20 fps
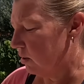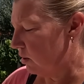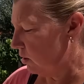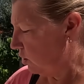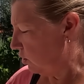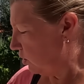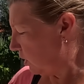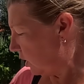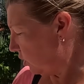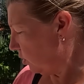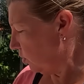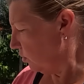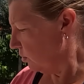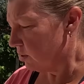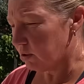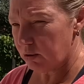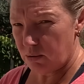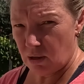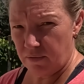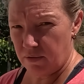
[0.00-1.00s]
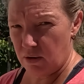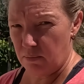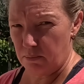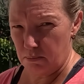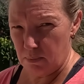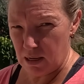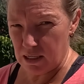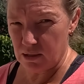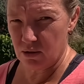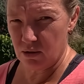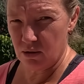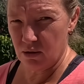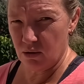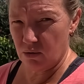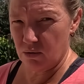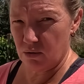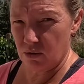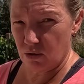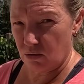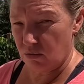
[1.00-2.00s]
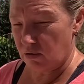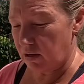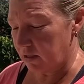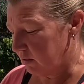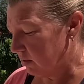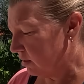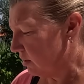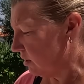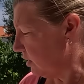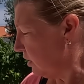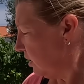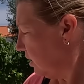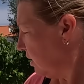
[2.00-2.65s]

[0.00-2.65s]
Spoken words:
You can also have it mounted on the ground,